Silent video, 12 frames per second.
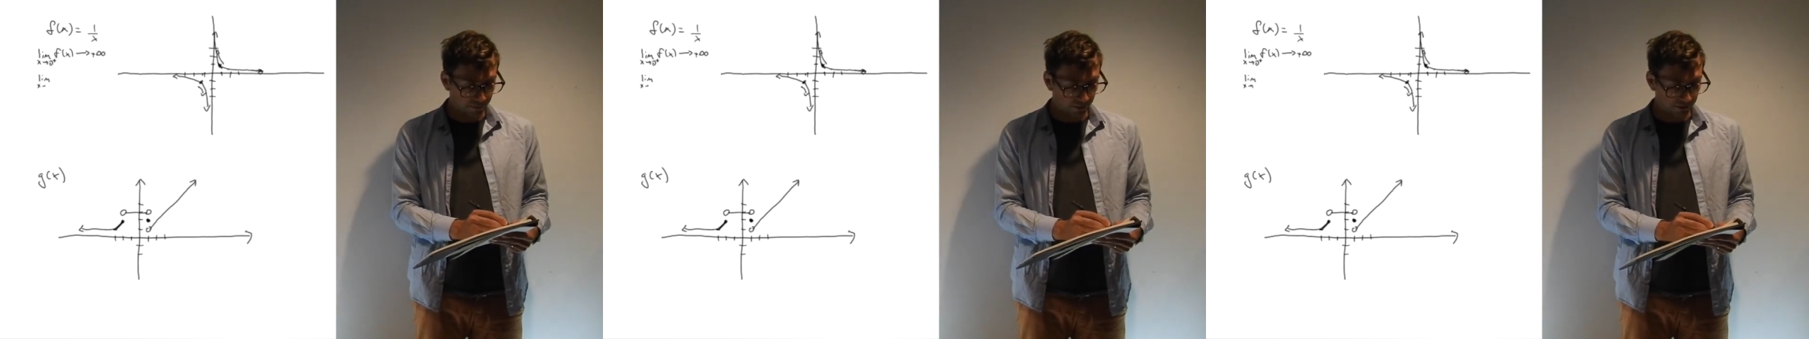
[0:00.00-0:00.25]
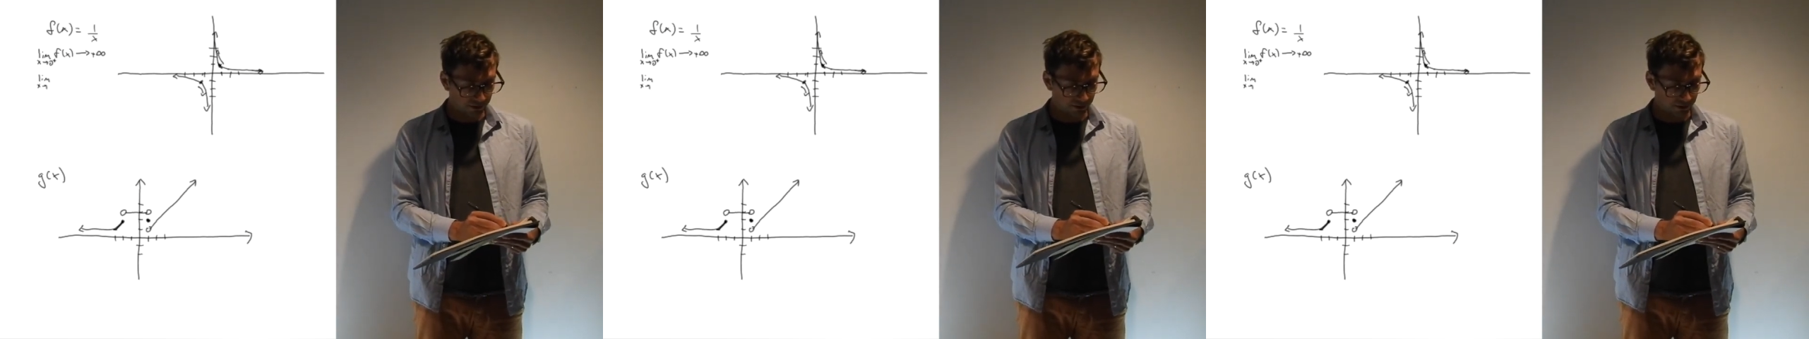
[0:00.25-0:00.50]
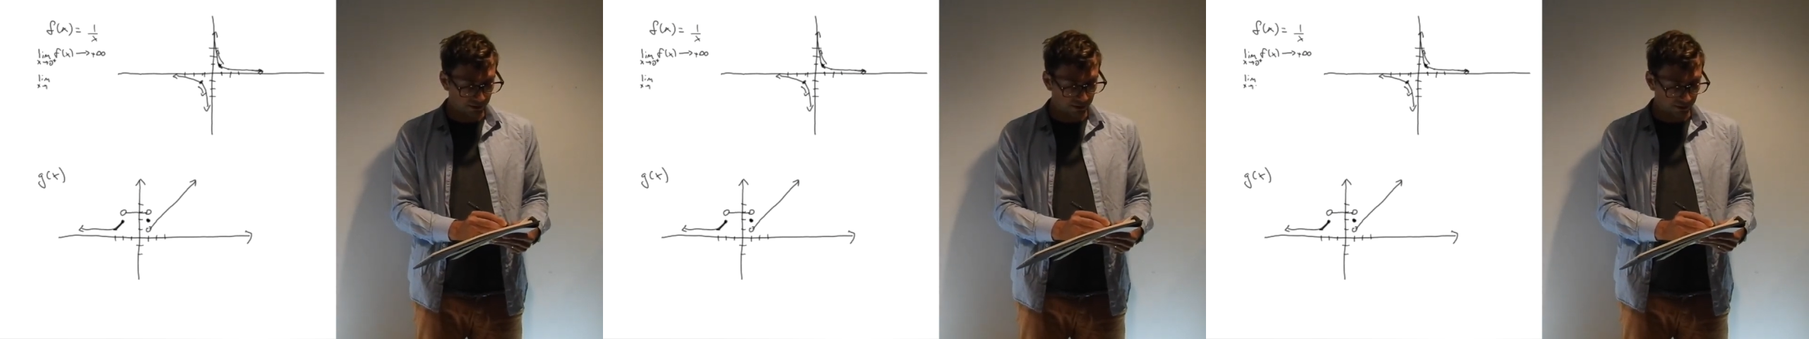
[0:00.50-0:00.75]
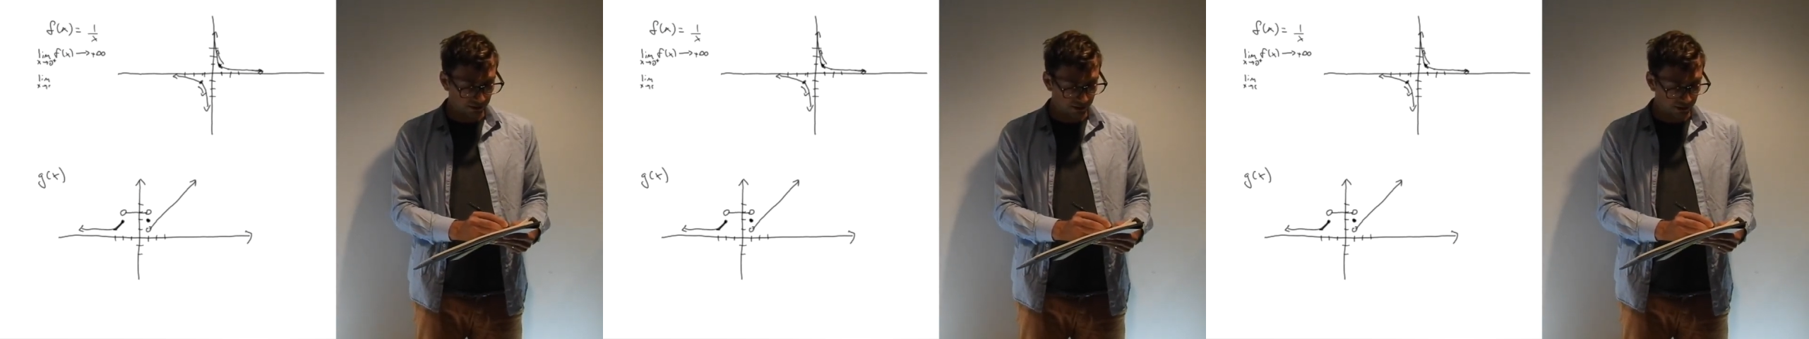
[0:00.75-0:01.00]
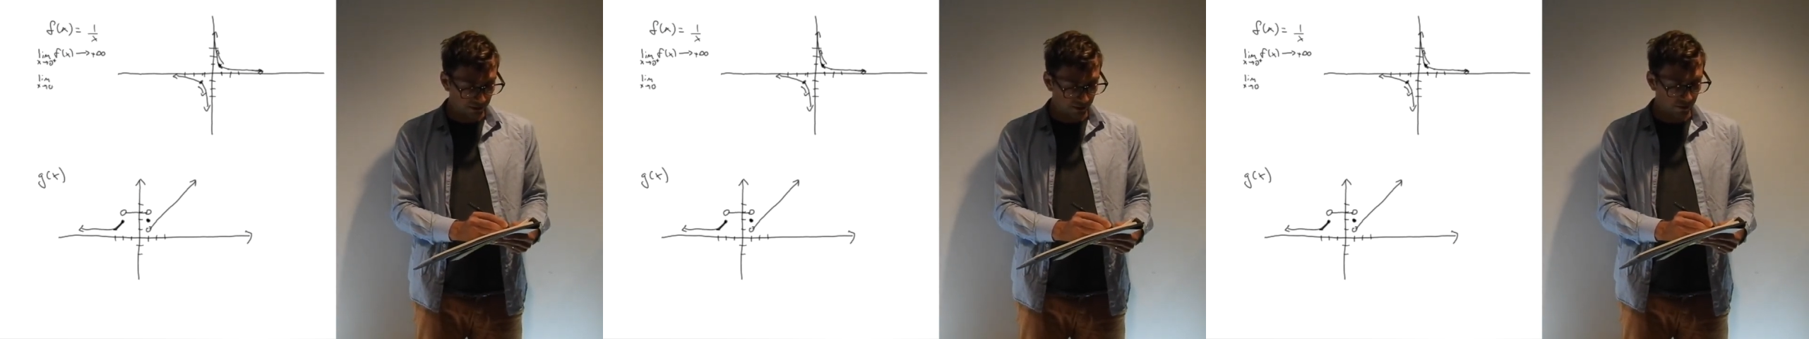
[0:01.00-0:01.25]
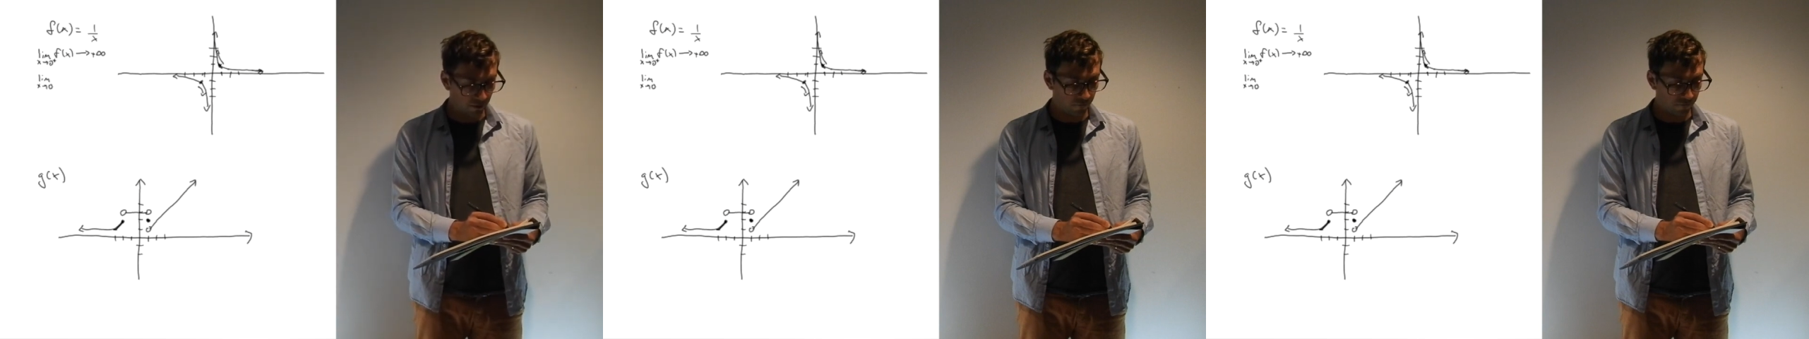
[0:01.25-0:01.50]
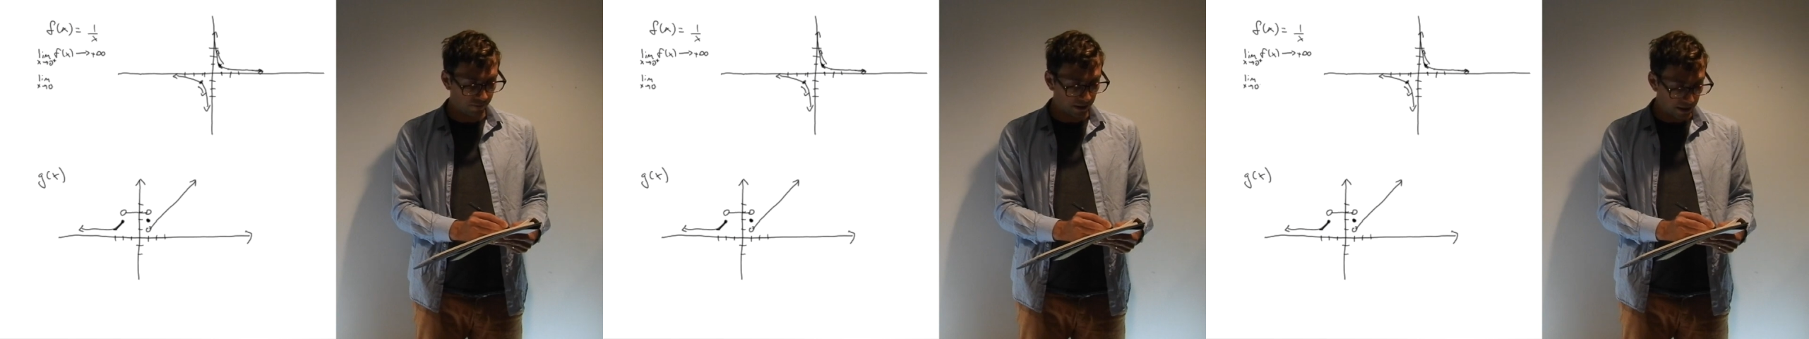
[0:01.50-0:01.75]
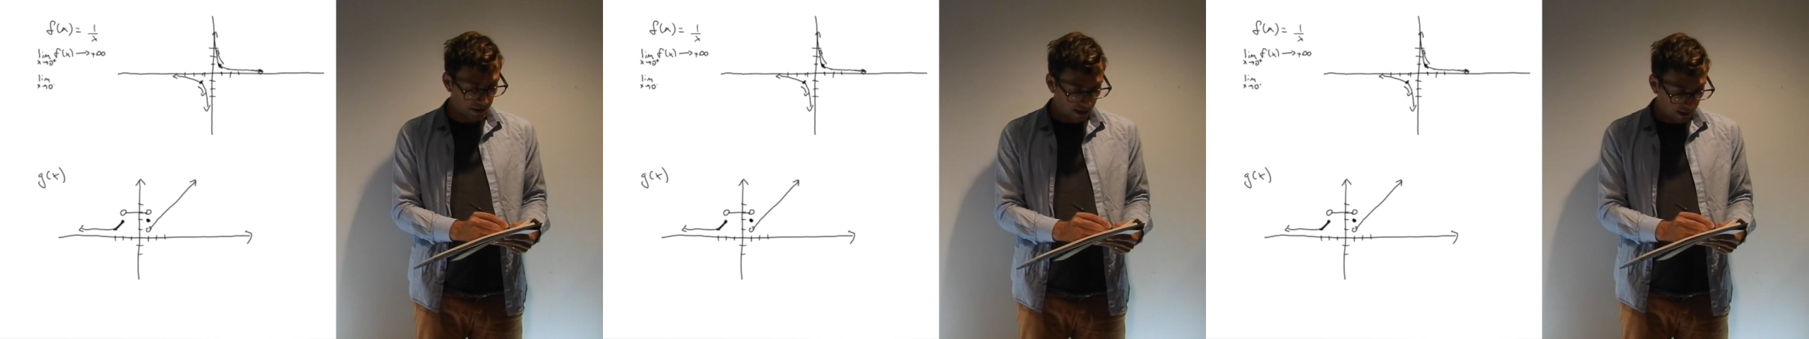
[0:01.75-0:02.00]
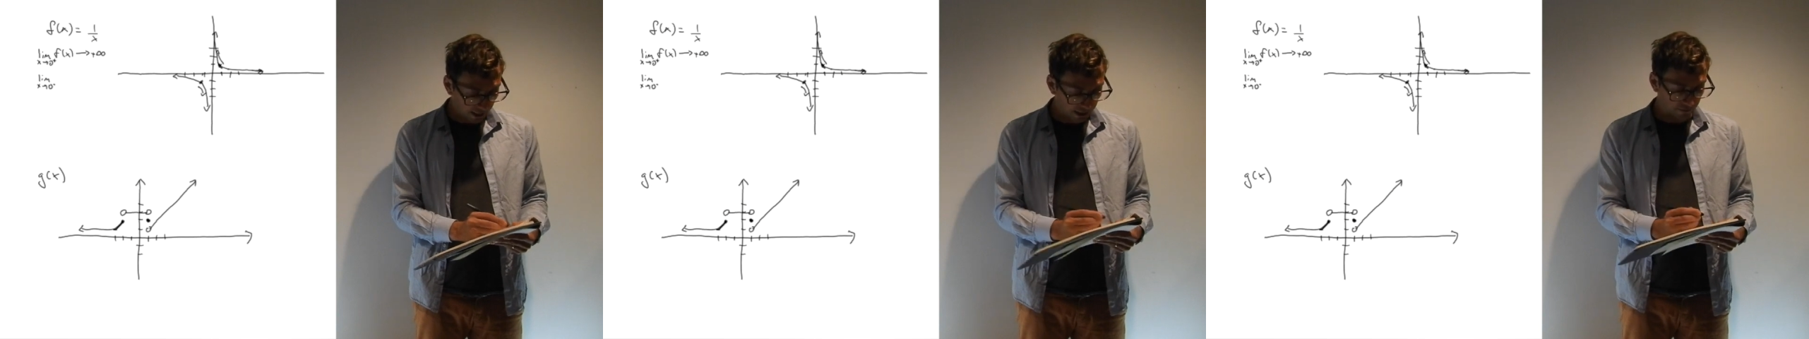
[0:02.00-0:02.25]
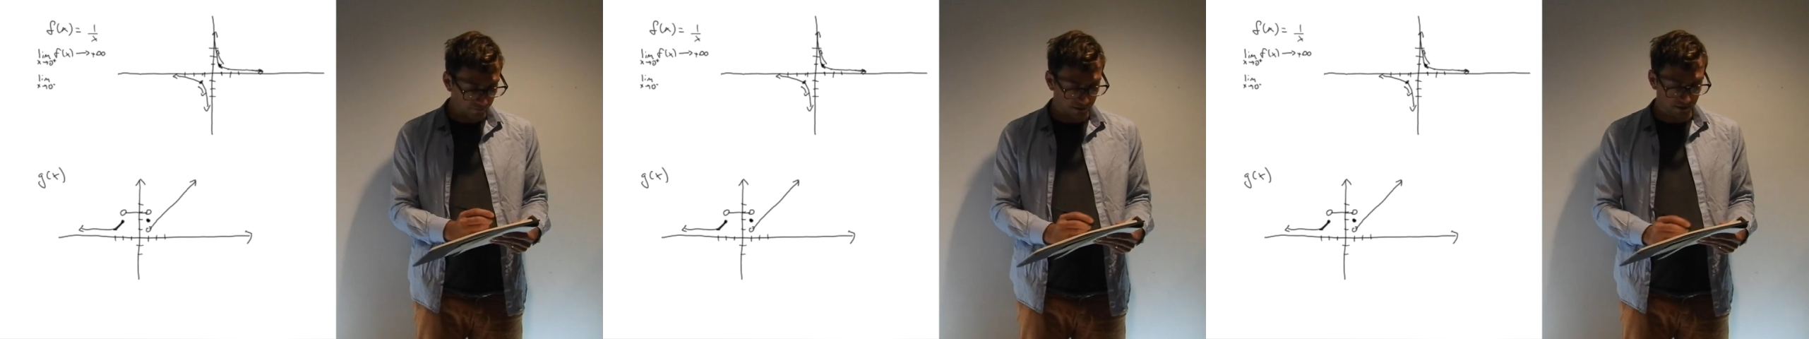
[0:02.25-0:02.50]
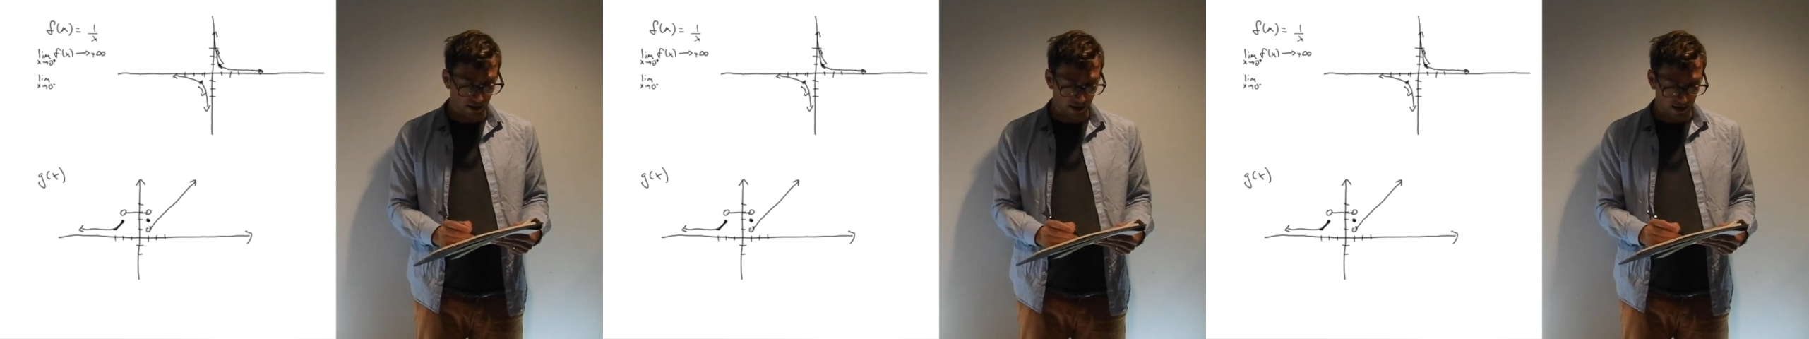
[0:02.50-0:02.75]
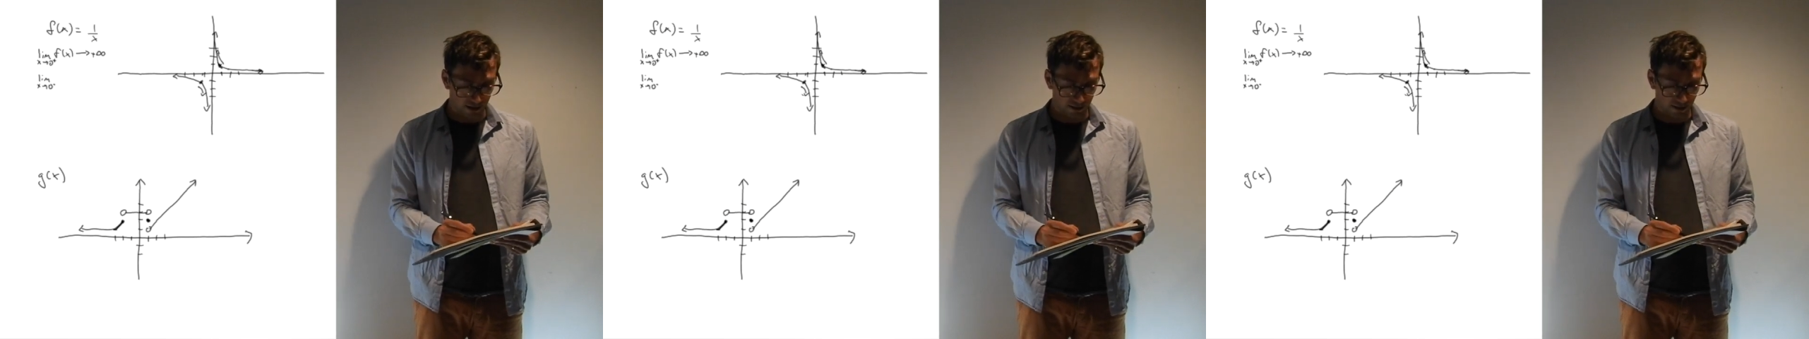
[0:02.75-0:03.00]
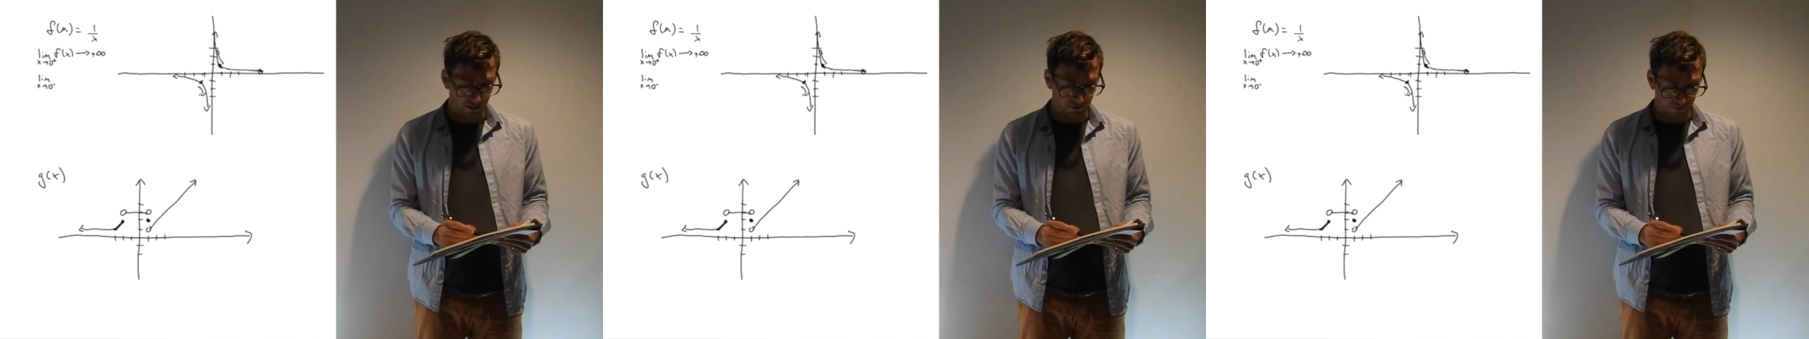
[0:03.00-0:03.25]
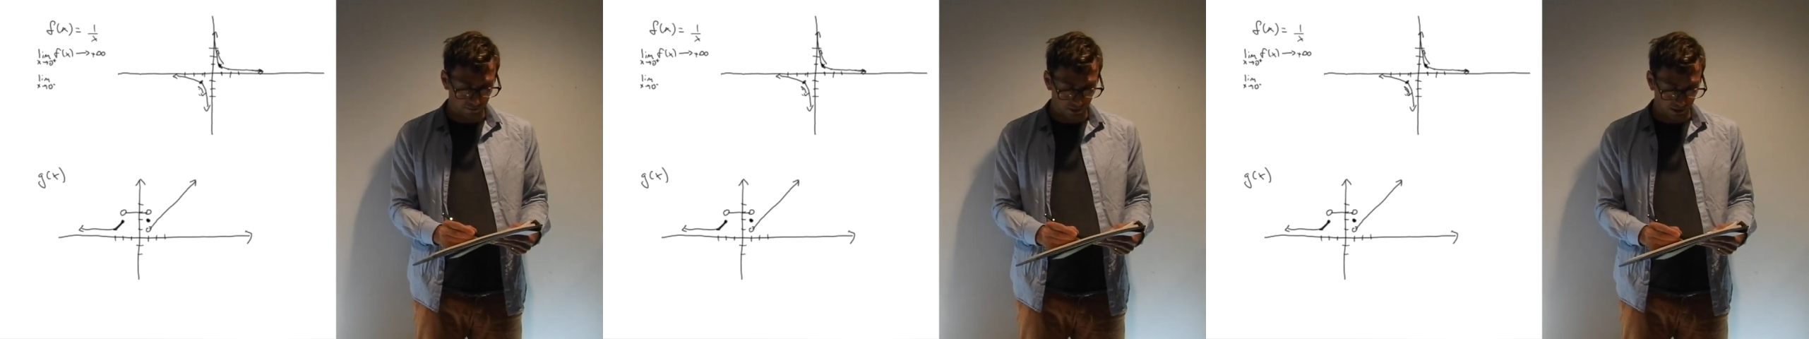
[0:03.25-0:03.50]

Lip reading: approaches 0 from the negative side, that is from